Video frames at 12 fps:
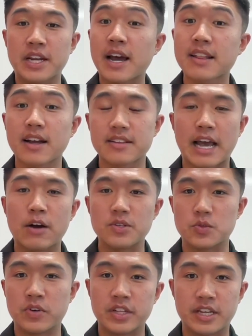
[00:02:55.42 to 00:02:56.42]
I thought that
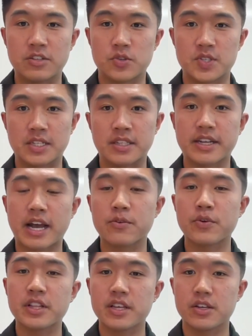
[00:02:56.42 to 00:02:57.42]
was really interesting. Like, I
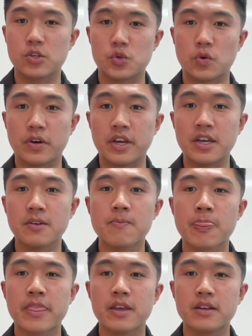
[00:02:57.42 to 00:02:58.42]
really enjoy
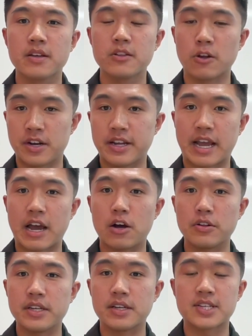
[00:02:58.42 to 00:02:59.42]
learning
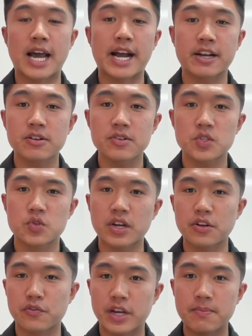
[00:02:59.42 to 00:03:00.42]
how the attackers try
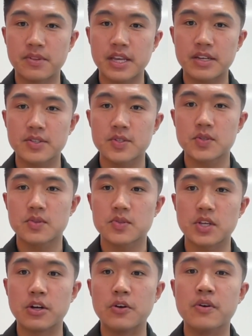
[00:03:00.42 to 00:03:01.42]
to frame things.
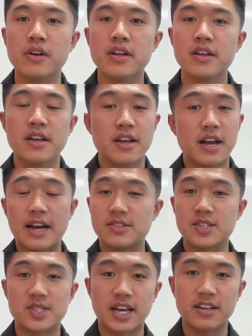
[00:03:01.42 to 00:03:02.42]
So I
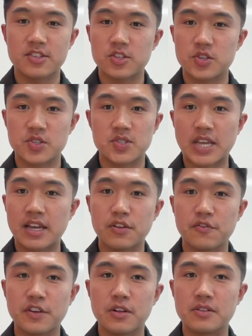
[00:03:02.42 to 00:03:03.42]
decided to just stay in
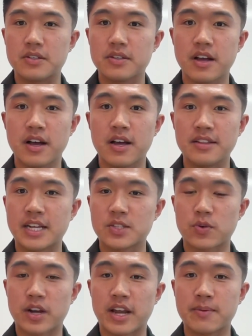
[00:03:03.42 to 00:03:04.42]
the field, and that's
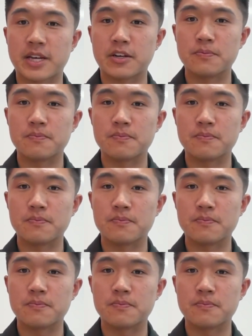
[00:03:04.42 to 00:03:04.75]
where I am now.